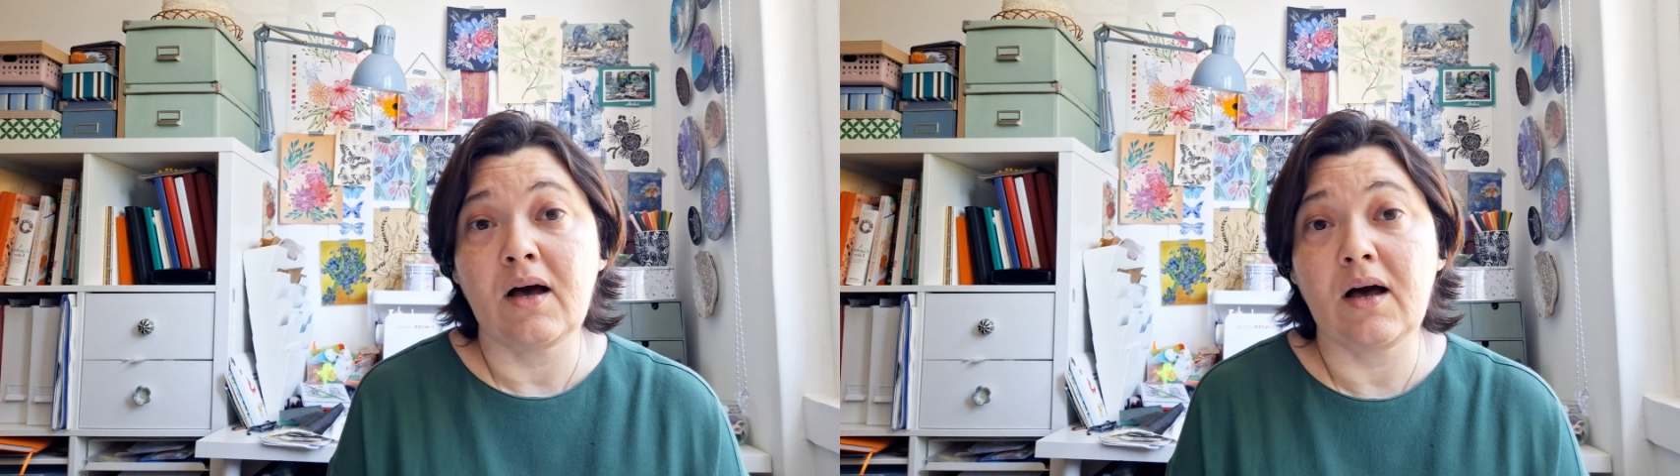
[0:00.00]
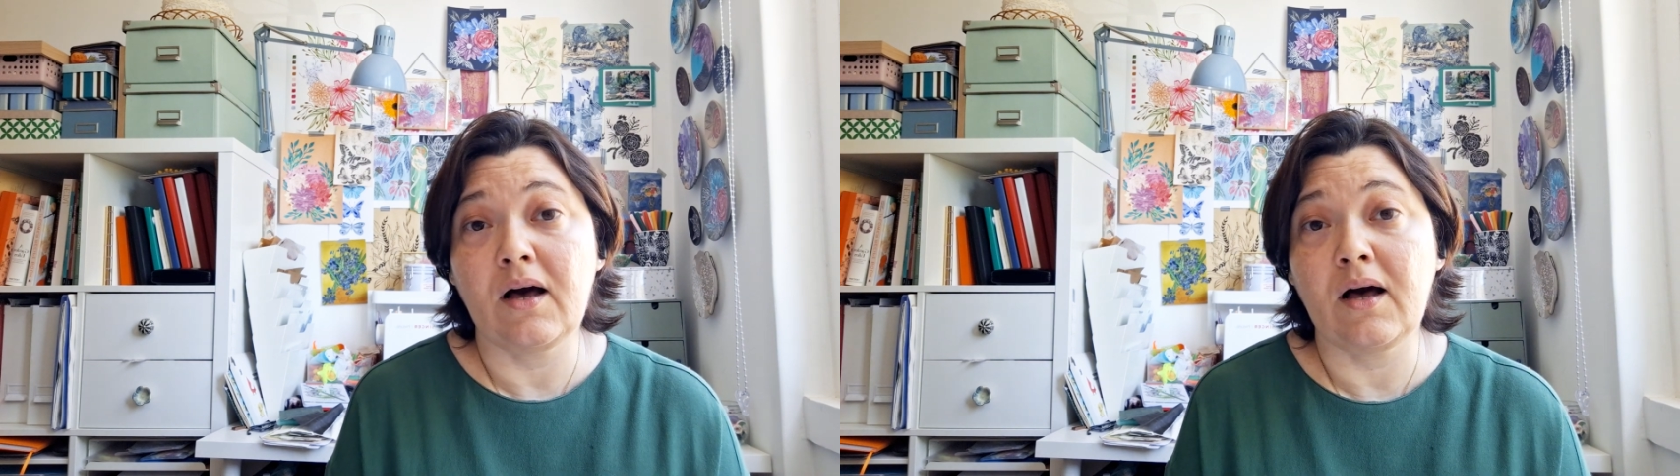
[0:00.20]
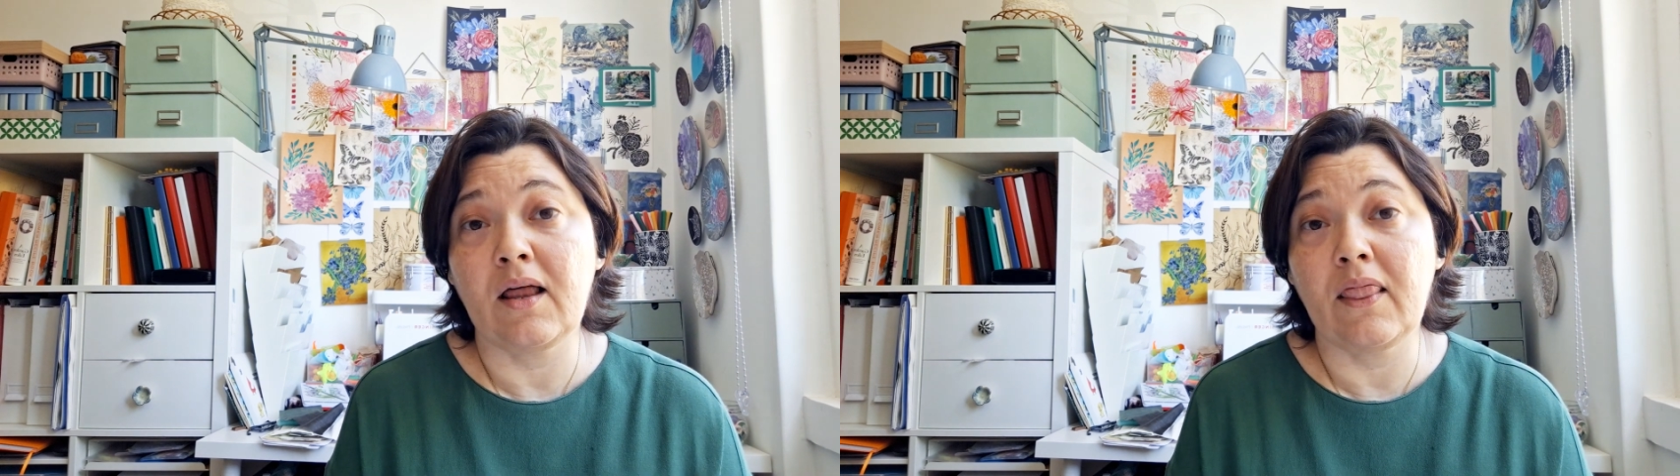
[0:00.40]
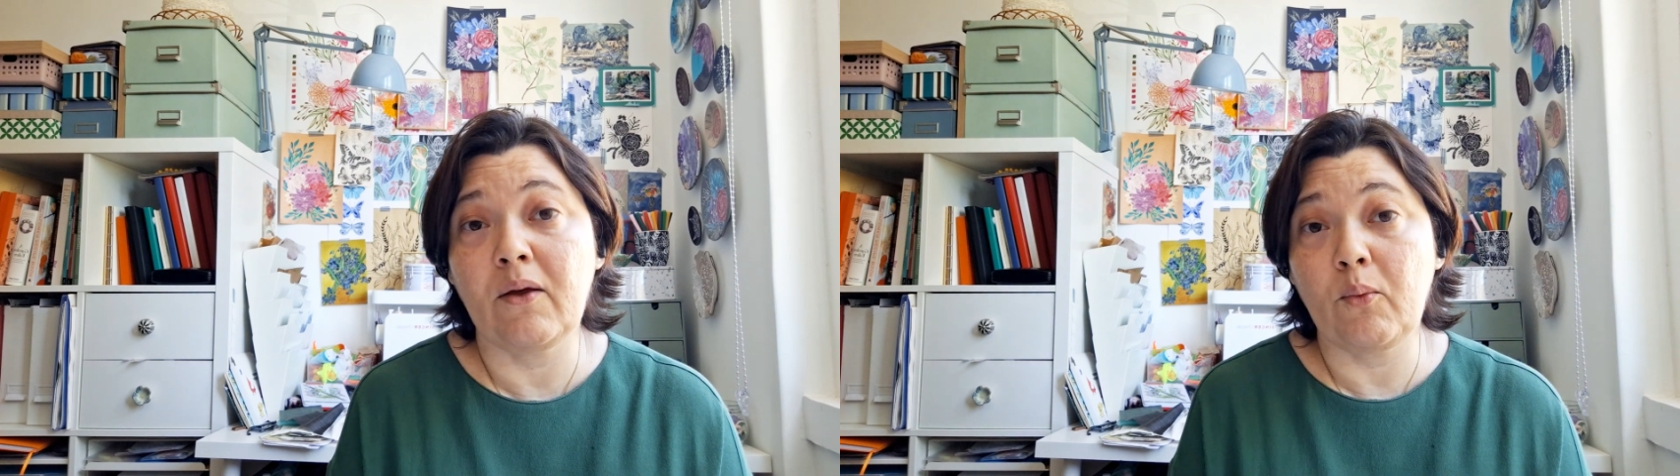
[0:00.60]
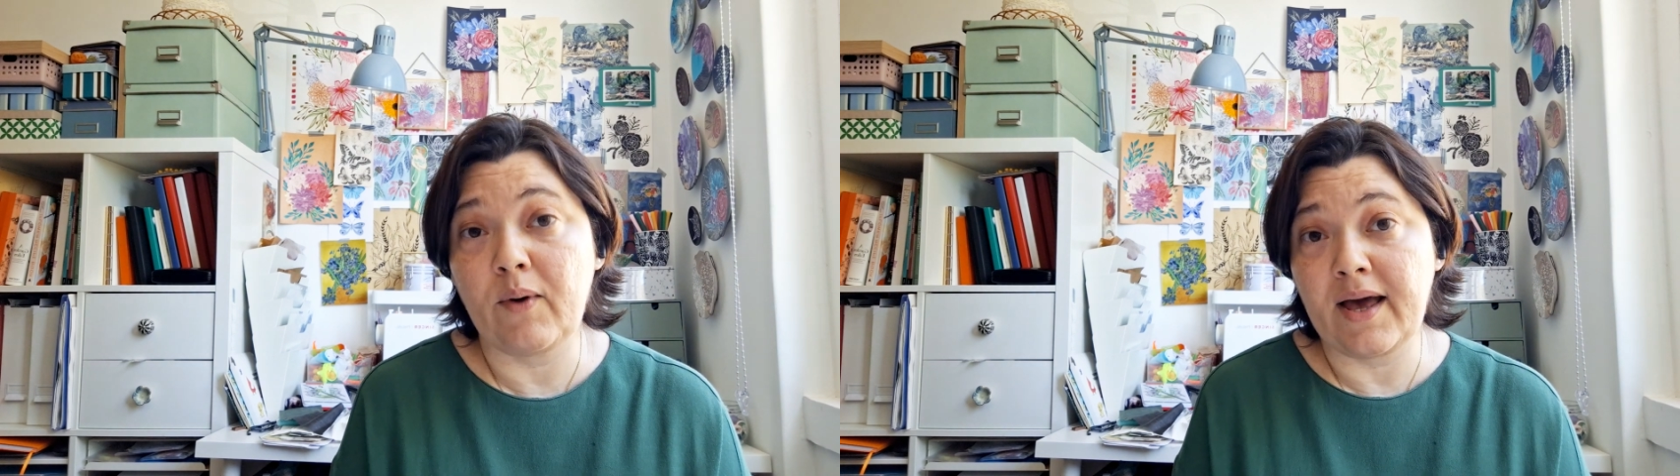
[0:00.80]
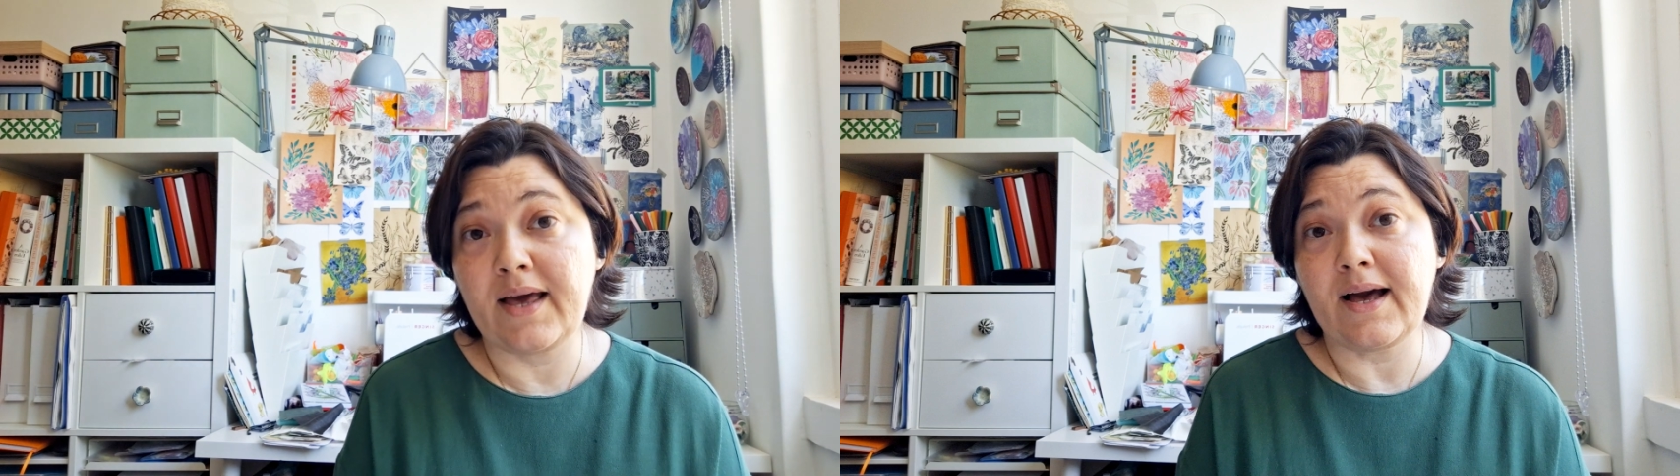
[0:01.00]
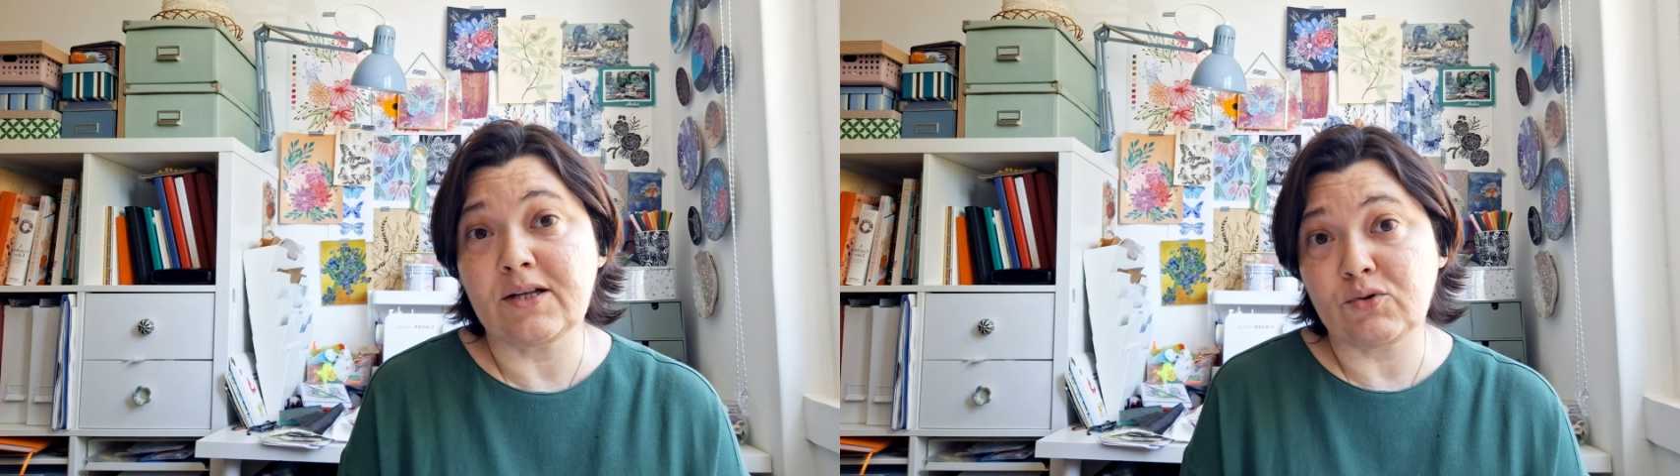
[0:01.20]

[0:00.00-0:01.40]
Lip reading: the way I